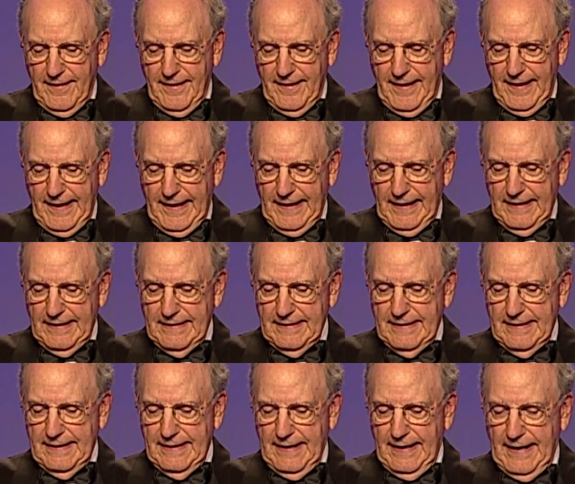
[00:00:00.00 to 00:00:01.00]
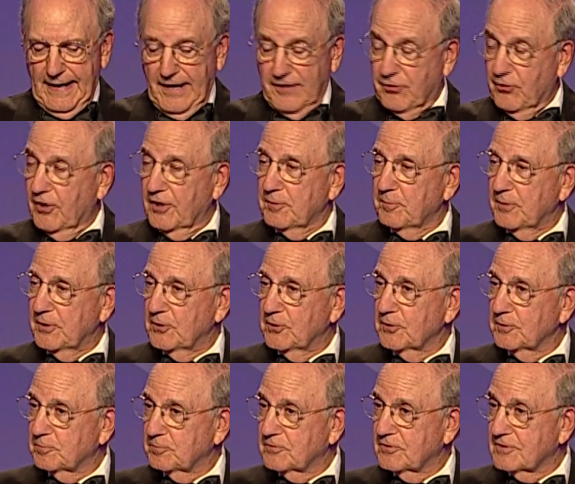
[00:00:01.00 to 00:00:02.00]
And I thought it'd be a
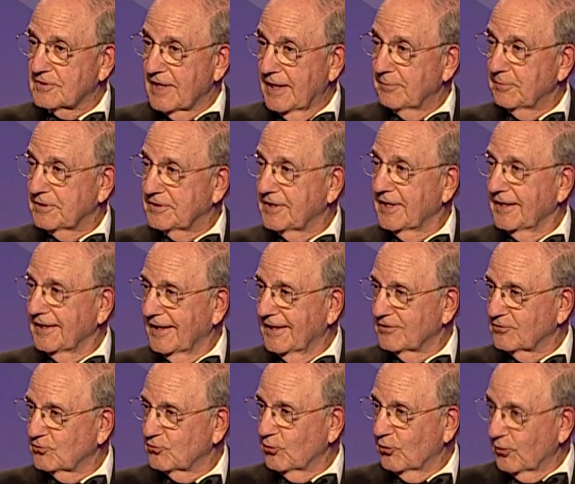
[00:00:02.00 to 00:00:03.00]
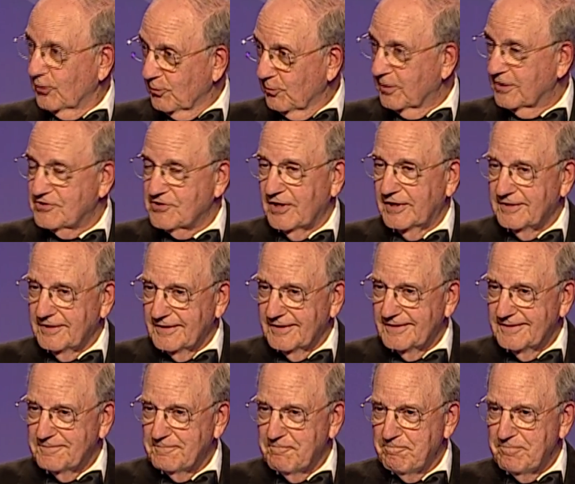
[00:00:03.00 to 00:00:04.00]
good time to tell that story, which I
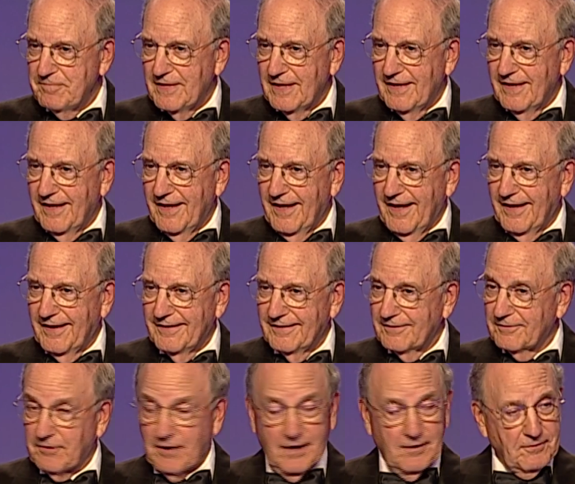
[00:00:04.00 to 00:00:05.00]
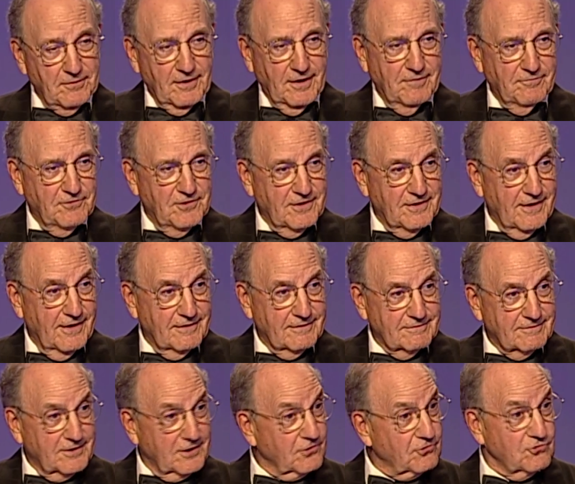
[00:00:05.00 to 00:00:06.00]
did. And the crowd loved it,
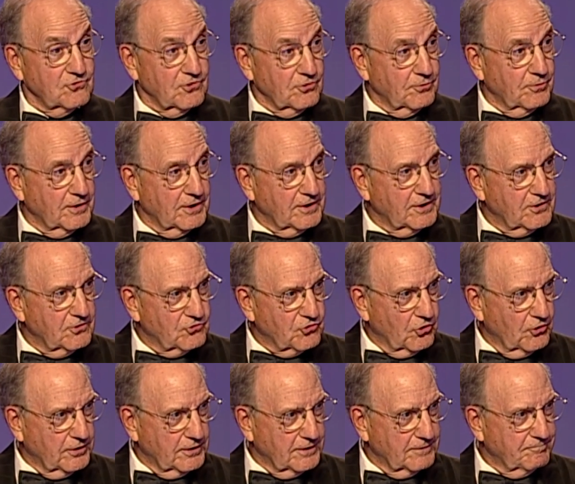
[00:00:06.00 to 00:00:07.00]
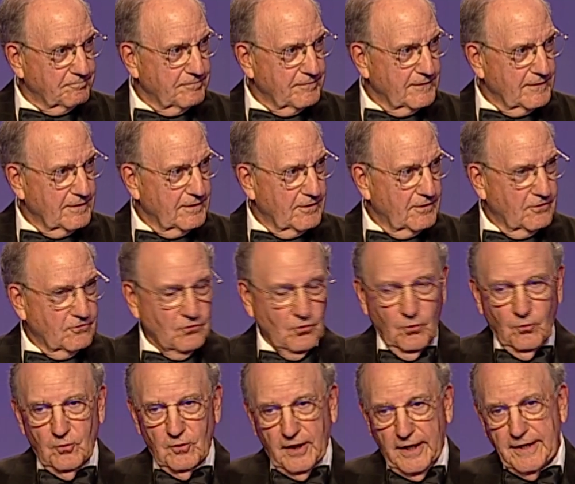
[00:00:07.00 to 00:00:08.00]
and Kissinger really enjoyed it.
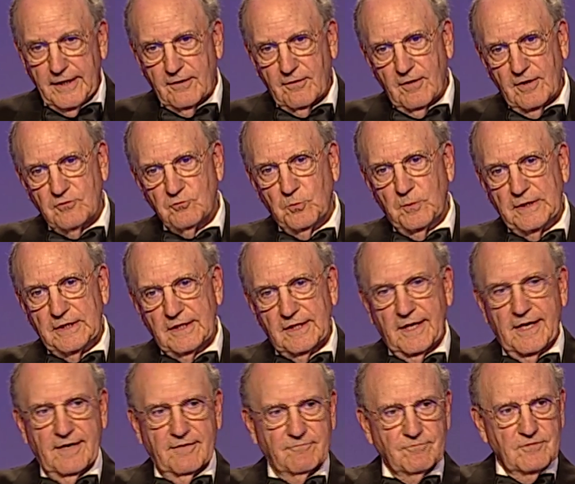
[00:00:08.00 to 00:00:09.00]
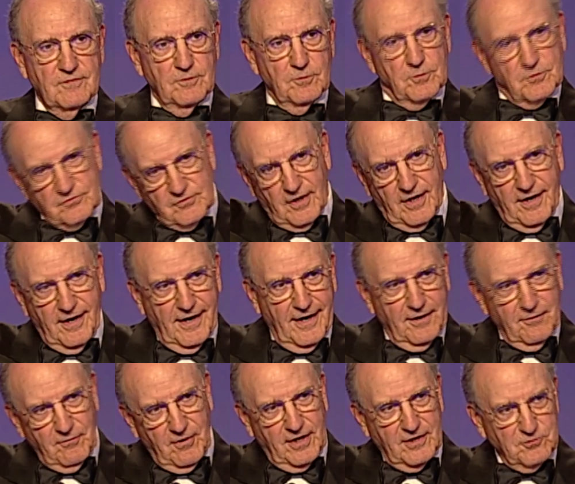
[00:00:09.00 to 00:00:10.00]
So later, as we left, it was a
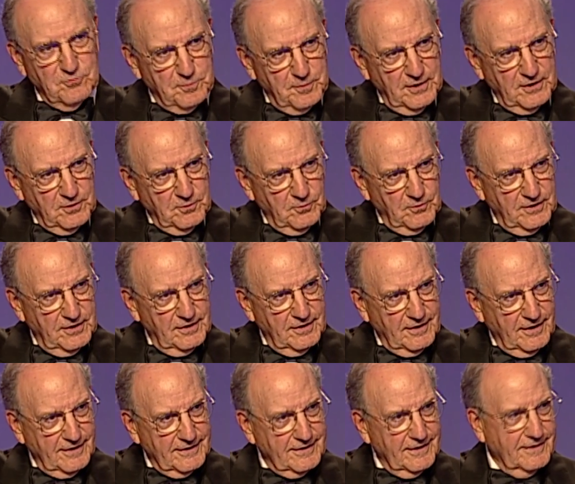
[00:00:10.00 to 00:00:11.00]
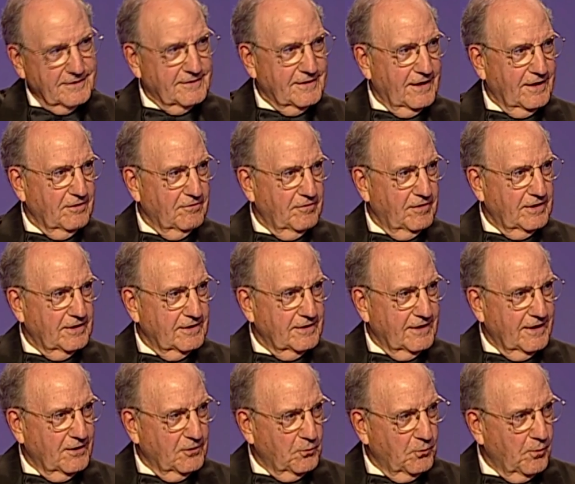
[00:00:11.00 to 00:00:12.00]
high-rise building, he and I got in the elevator
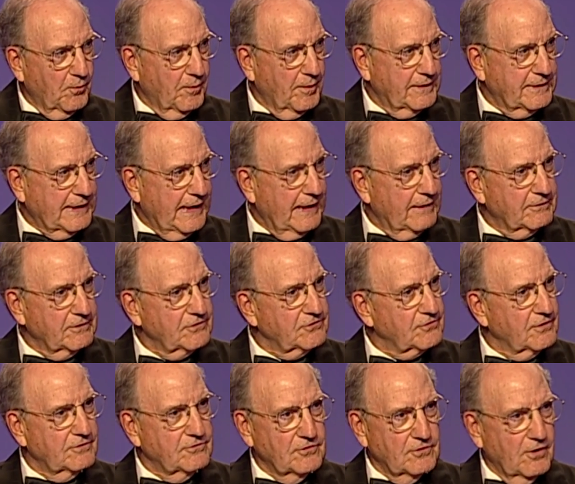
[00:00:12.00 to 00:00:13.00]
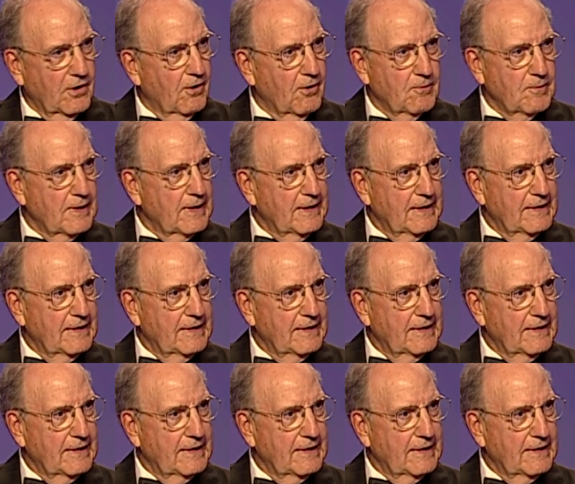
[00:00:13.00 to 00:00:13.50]
together, we went down, he said, you know,